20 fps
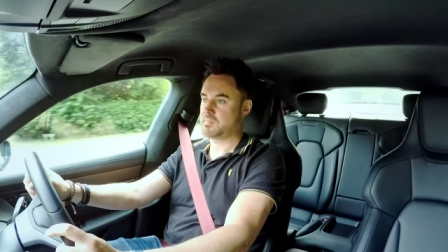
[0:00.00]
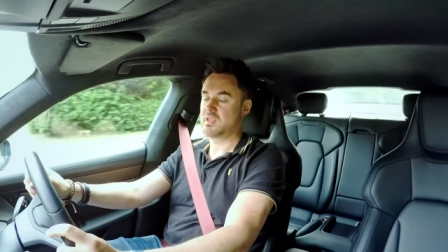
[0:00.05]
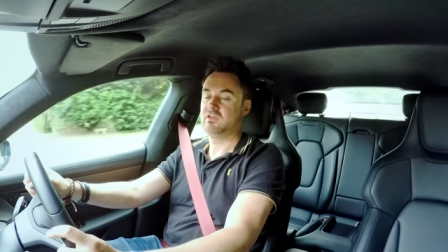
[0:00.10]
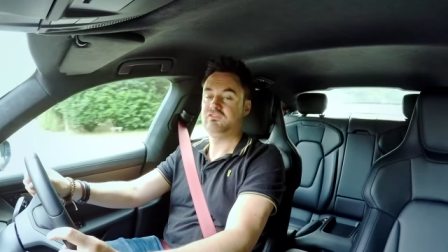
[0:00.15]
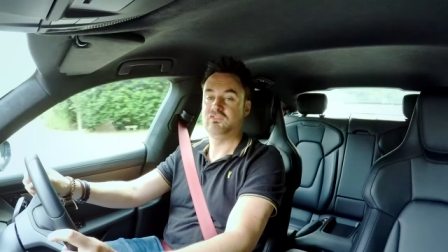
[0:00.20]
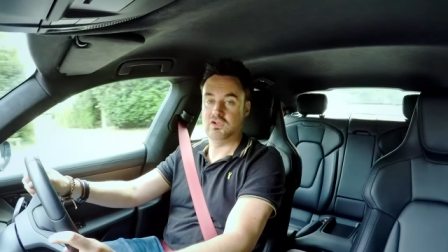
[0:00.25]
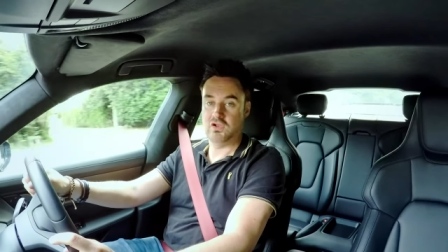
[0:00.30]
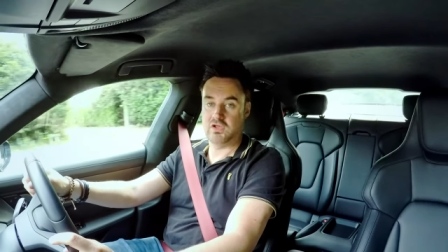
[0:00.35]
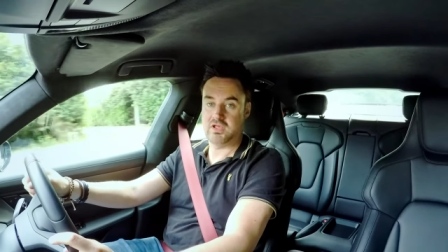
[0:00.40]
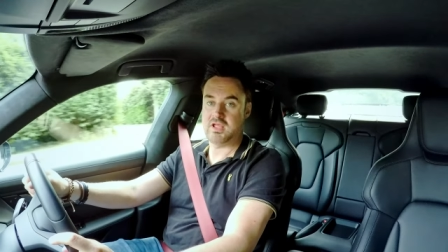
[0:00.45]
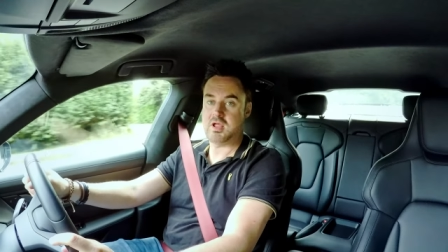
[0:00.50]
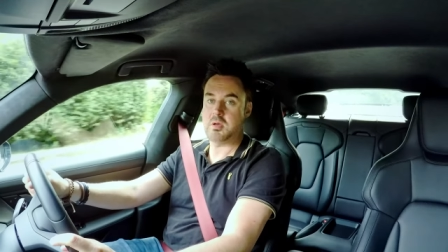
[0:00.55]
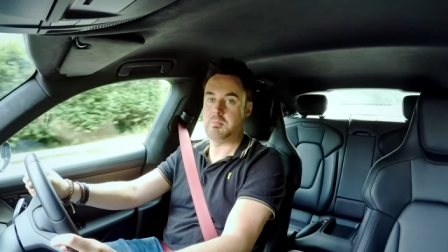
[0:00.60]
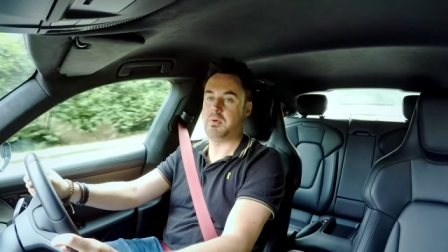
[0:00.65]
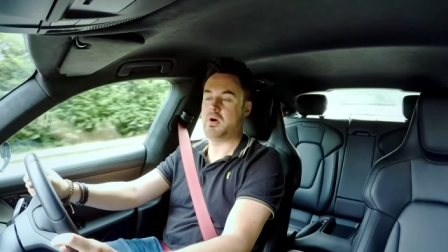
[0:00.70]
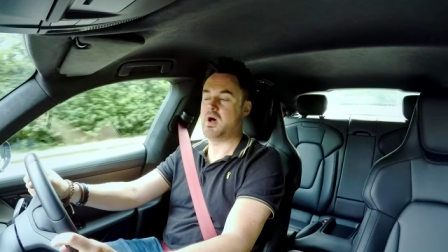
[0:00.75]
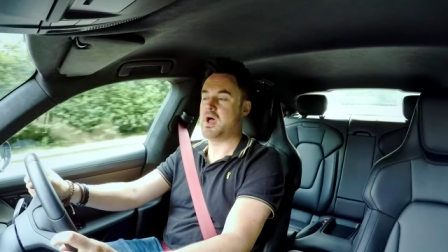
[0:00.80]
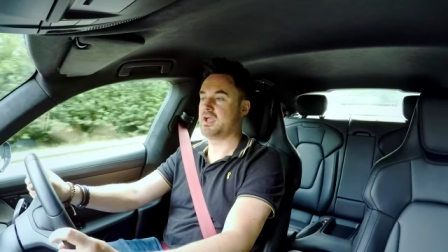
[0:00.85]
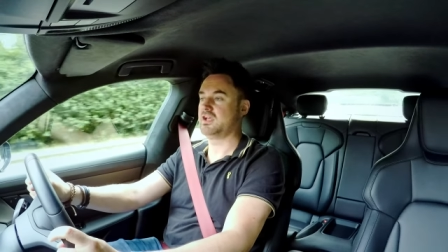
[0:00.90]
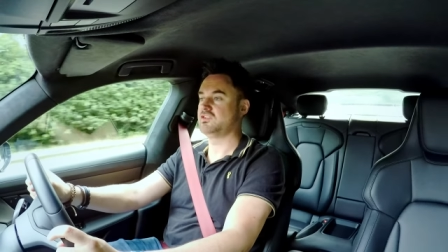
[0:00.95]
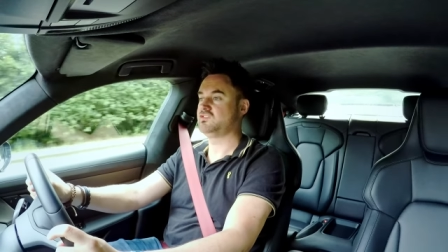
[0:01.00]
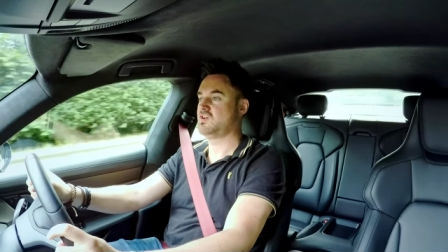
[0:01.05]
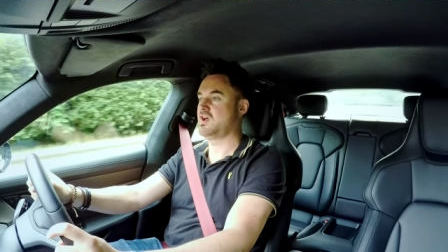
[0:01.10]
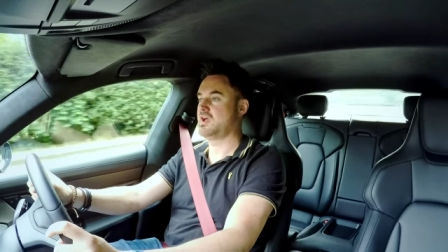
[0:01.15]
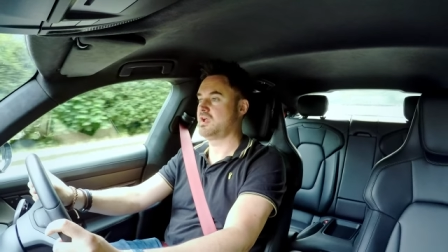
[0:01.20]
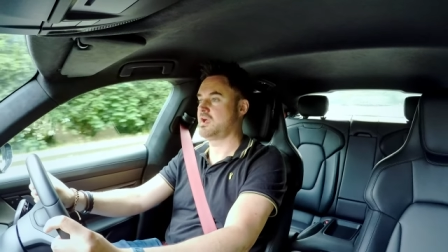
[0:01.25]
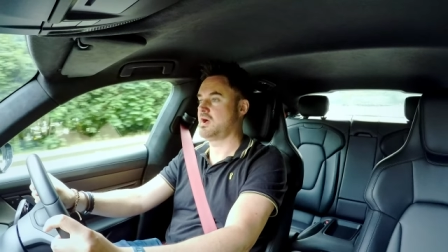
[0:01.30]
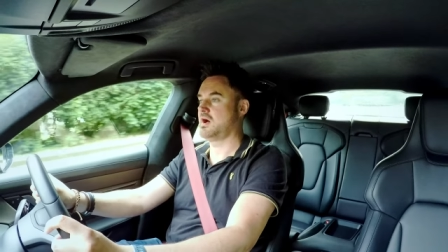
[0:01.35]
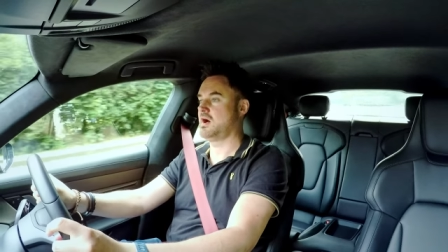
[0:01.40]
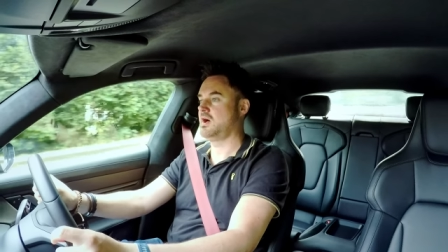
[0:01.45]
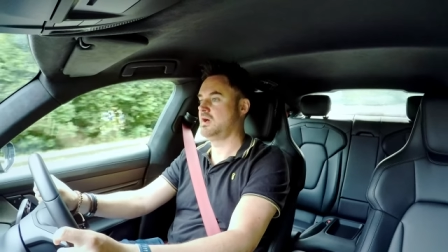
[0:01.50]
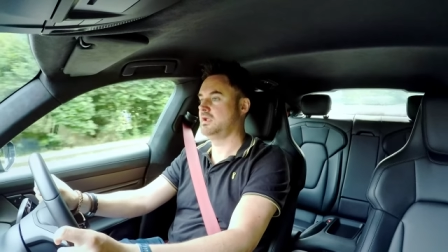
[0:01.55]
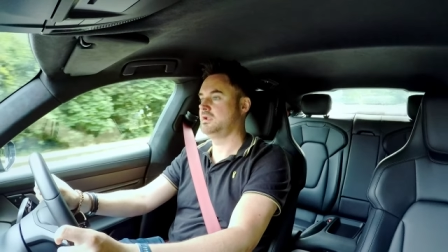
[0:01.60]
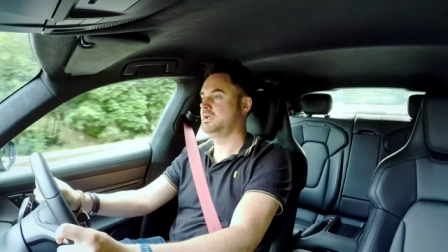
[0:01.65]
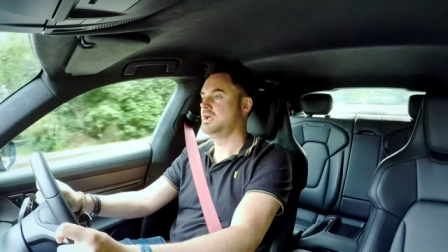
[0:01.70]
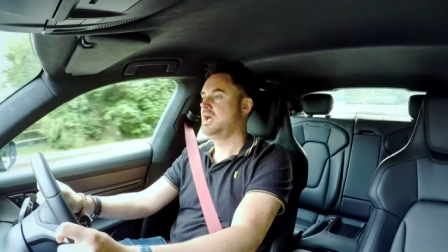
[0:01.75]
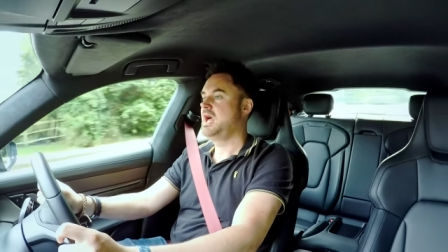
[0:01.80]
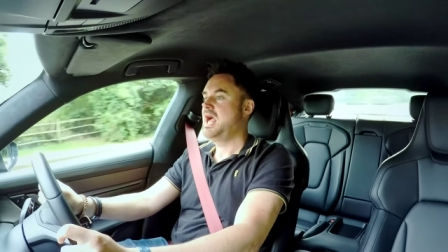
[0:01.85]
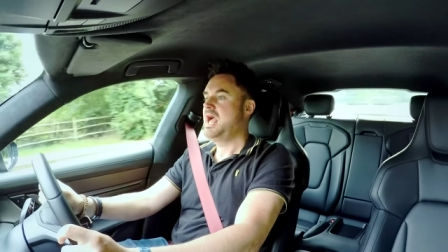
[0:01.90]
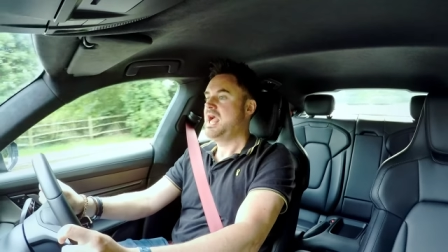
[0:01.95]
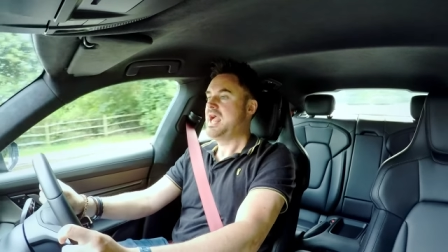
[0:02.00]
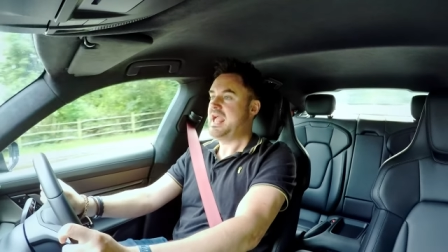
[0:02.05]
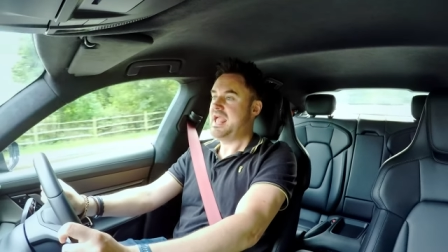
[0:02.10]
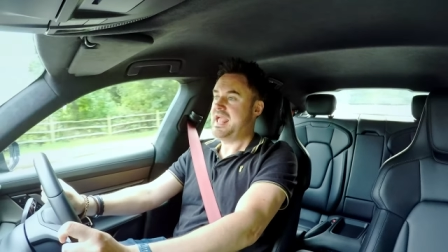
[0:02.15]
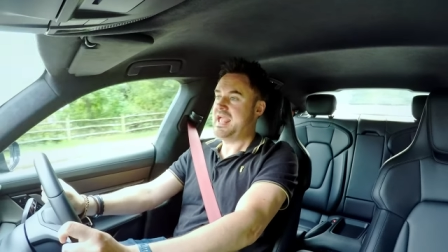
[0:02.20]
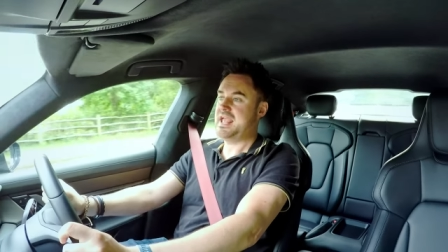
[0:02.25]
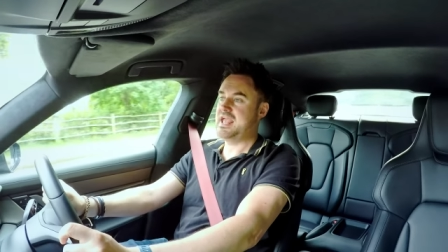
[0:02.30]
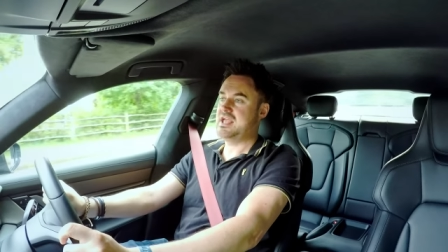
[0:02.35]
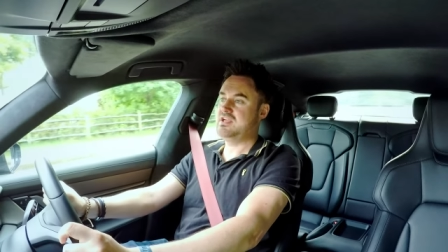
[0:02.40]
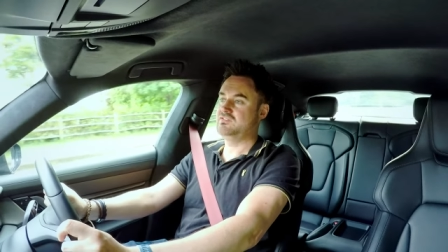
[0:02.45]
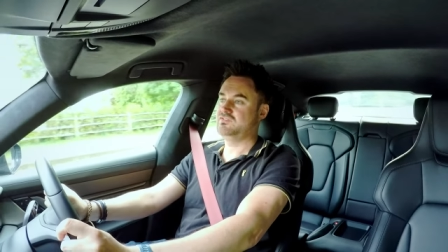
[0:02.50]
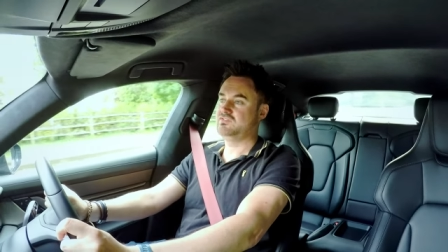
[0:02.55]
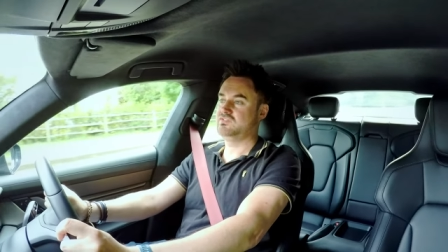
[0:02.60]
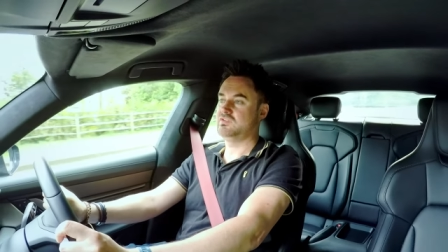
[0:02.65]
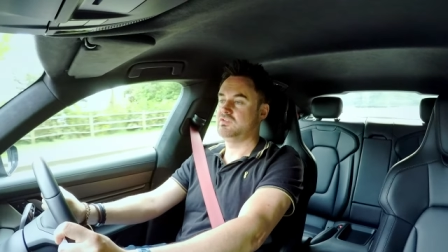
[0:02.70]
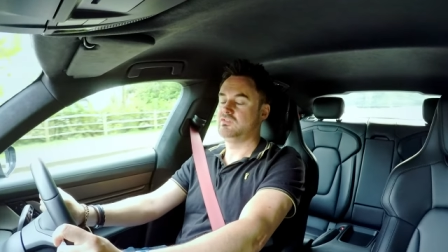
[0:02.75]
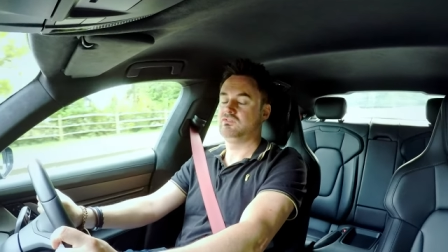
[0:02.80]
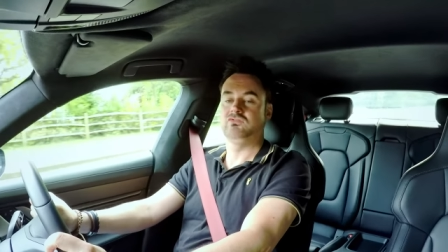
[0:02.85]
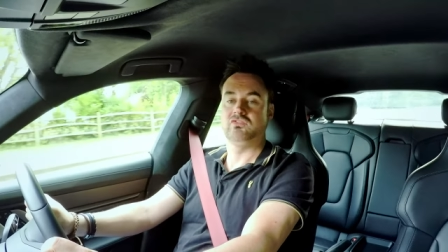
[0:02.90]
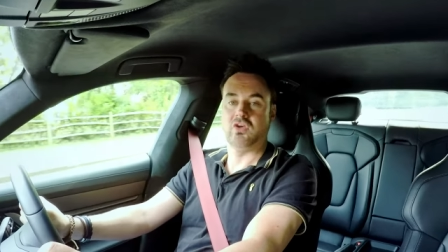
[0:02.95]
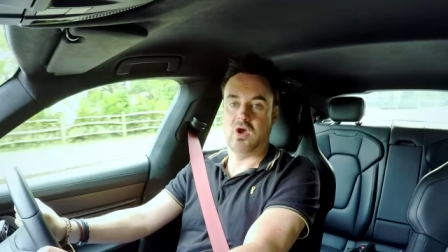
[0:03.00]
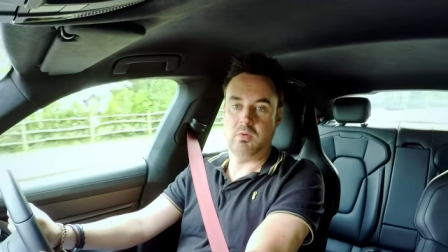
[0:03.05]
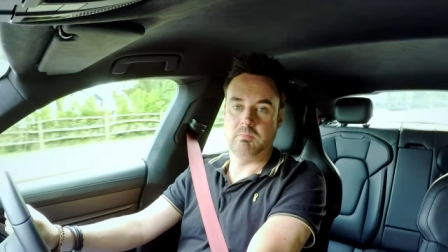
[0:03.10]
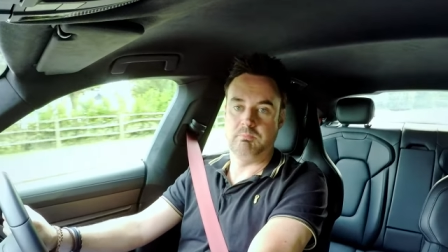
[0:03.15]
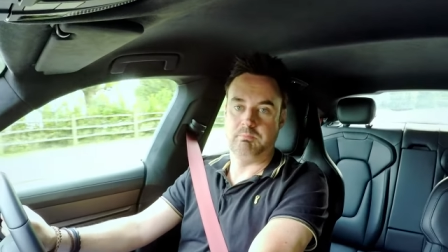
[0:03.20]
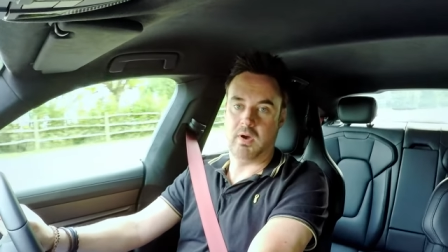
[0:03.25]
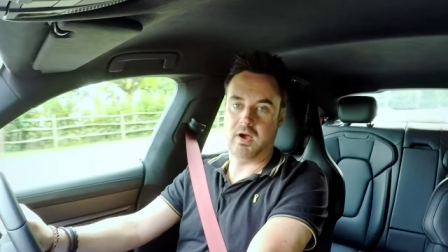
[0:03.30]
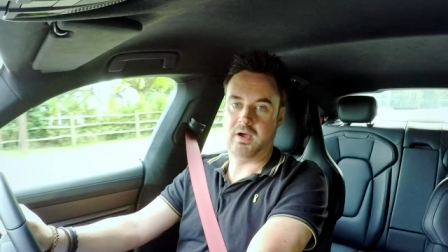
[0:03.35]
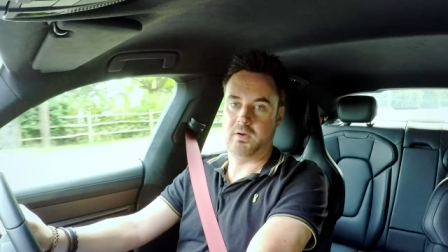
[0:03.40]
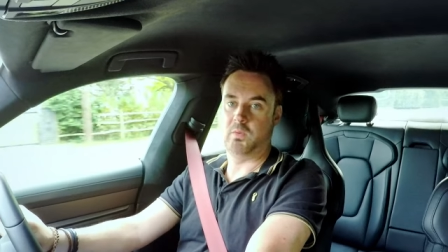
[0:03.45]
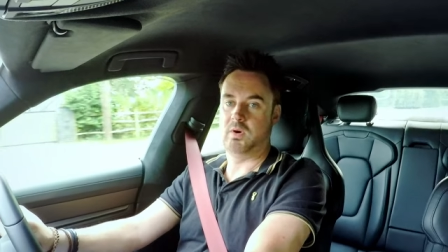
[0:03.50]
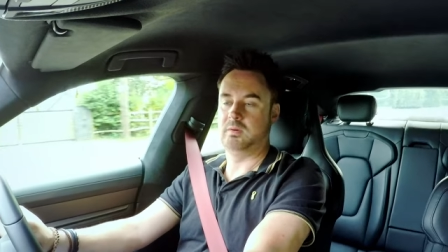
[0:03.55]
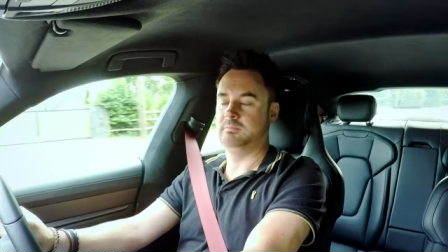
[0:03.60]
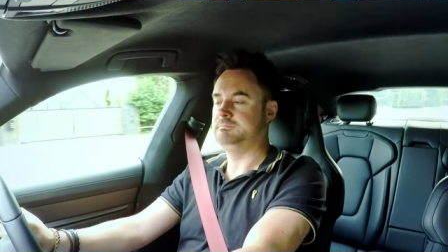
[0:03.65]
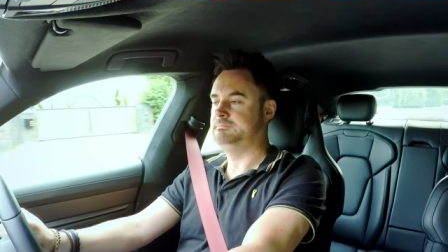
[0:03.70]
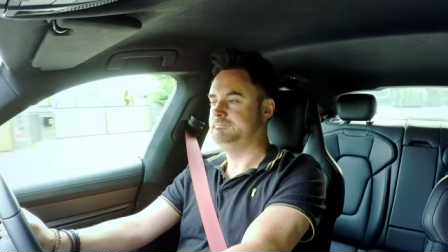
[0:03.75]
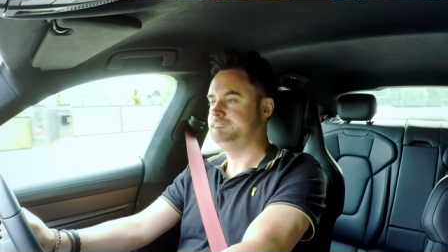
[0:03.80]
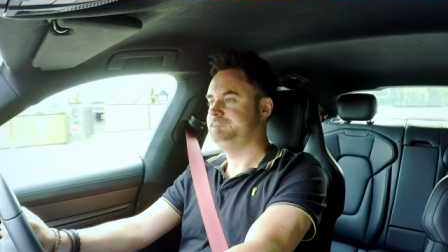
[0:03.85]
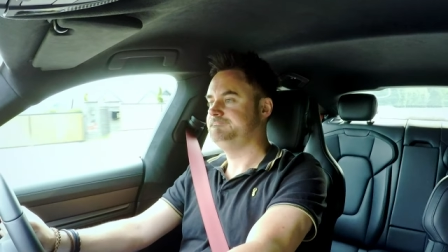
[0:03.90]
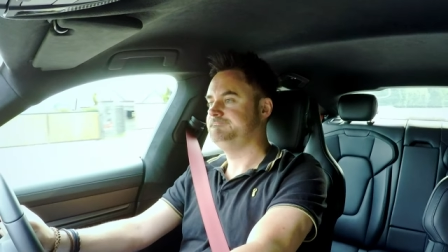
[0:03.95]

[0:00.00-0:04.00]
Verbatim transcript: if you're looking at buying a Taycan, is don't buy one.